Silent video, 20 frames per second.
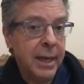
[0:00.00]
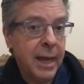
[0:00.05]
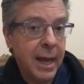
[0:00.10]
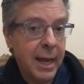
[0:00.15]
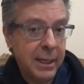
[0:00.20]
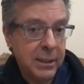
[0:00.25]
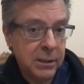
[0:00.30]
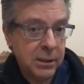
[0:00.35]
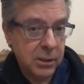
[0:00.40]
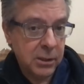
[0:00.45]

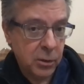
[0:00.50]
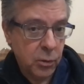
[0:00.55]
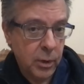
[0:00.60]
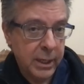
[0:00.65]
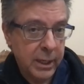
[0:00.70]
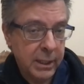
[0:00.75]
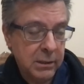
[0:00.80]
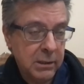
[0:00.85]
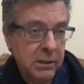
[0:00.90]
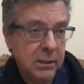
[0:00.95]

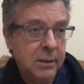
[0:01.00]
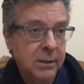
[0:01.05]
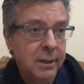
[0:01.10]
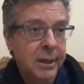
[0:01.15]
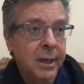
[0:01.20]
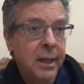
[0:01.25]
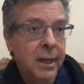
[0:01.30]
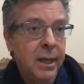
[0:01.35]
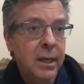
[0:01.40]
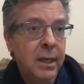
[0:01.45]
consequence.
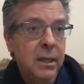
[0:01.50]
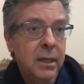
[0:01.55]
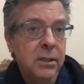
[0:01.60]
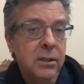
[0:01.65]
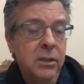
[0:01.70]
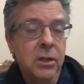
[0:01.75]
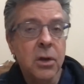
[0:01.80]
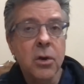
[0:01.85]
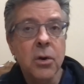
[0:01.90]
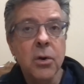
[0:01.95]

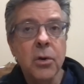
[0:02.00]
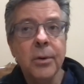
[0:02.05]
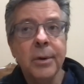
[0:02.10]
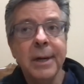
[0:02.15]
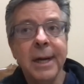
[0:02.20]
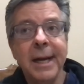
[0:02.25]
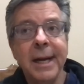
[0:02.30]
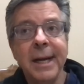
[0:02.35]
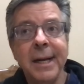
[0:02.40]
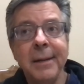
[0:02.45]

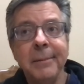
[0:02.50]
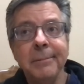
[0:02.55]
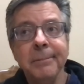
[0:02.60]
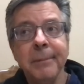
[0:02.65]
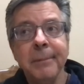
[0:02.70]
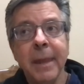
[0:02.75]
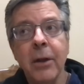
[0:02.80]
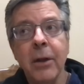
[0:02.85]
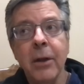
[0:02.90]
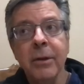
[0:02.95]
So, um,
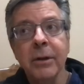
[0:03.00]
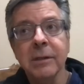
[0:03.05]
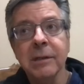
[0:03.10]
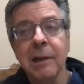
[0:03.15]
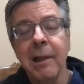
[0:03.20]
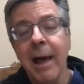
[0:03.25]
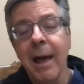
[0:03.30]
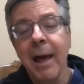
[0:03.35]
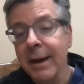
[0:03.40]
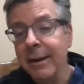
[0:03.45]
you know, there's a
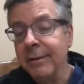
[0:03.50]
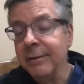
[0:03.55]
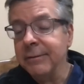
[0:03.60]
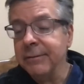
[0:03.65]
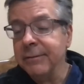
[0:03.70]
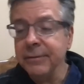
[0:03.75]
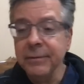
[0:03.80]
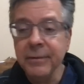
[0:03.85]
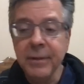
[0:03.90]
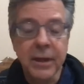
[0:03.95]
lot
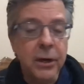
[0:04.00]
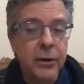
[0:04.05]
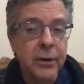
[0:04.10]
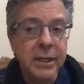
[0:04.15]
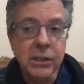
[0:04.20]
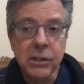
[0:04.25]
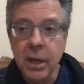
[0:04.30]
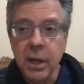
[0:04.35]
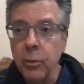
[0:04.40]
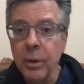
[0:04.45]
of
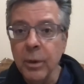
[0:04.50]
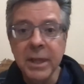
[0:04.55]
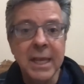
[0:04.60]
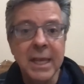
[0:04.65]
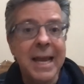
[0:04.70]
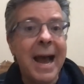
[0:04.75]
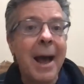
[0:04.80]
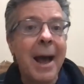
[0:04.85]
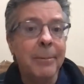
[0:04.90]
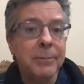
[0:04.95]
theories on what
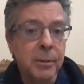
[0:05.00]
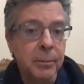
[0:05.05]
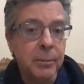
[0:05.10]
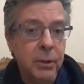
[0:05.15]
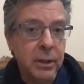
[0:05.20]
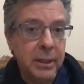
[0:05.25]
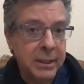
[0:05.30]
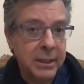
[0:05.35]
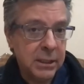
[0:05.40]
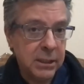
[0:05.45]
the
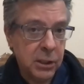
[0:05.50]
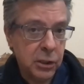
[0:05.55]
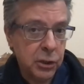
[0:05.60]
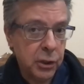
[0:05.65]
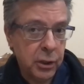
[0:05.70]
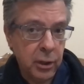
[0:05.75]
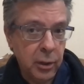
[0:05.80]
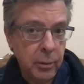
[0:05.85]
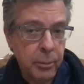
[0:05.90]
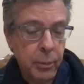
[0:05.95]
optimal
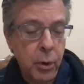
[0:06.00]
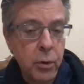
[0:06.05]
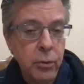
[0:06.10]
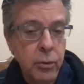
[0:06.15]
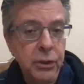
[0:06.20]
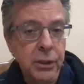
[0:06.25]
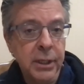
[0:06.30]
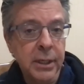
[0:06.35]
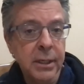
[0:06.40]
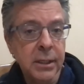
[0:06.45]
incisional
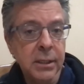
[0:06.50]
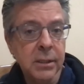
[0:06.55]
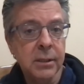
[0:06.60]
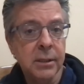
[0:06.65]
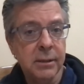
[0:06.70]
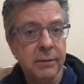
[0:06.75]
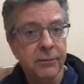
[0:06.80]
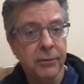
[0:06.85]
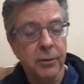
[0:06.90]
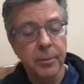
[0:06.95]
approach
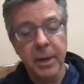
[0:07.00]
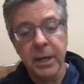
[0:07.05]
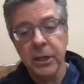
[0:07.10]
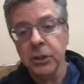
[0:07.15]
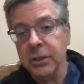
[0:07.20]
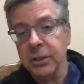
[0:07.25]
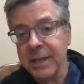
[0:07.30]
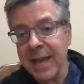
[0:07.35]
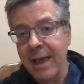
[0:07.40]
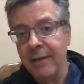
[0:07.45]
is for
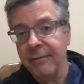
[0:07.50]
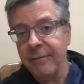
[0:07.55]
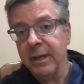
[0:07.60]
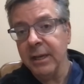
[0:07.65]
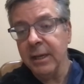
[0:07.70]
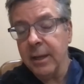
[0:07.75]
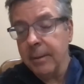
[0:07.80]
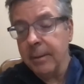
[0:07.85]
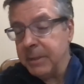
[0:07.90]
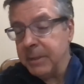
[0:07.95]
patients
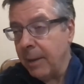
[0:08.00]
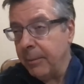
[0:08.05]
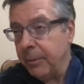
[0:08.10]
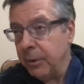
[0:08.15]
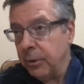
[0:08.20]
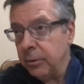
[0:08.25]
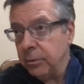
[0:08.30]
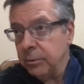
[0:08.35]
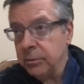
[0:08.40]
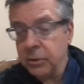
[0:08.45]
having
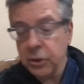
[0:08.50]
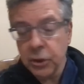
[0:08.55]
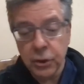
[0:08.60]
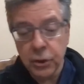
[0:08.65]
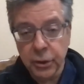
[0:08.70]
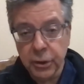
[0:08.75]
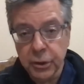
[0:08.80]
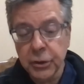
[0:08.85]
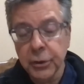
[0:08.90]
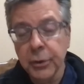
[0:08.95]
abdominal
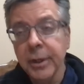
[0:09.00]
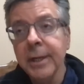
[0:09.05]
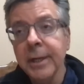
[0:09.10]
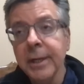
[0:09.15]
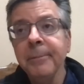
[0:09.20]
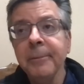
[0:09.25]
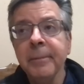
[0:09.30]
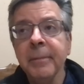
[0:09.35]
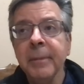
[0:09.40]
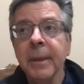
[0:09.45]

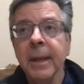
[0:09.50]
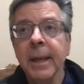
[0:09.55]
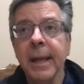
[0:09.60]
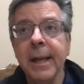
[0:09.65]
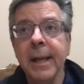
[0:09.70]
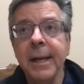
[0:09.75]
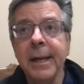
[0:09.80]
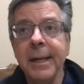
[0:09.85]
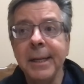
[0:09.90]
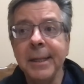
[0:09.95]
surgery.
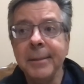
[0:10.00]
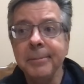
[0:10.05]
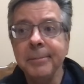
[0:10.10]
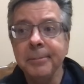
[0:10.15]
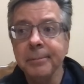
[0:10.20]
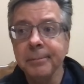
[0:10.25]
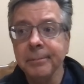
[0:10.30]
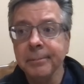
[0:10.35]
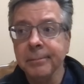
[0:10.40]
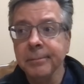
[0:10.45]
Um,